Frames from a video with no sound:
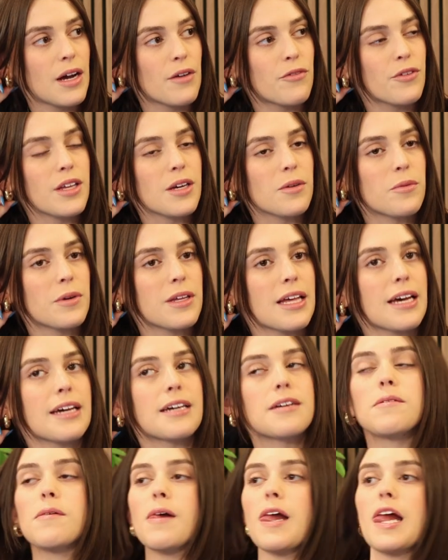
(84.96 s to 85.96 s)
feel like we like
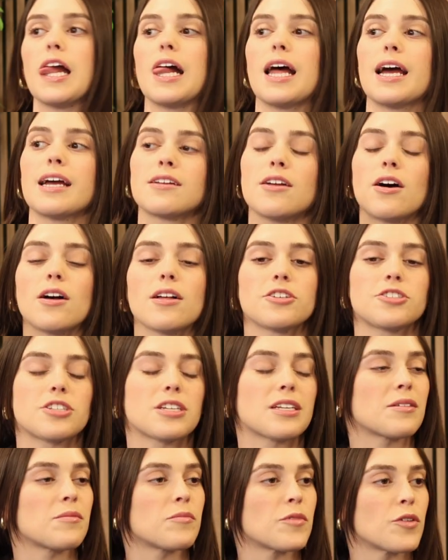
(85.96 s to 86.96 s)
acknowledge it
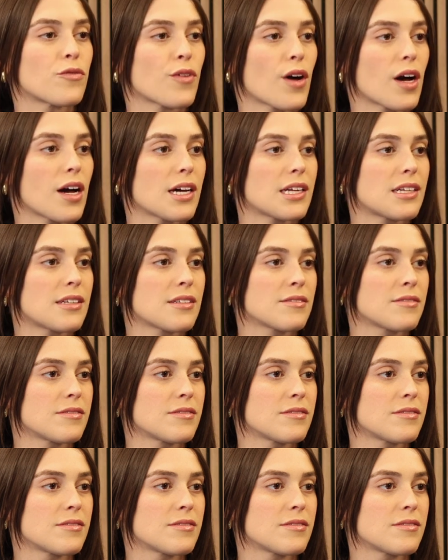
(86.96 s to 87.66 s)
and move on.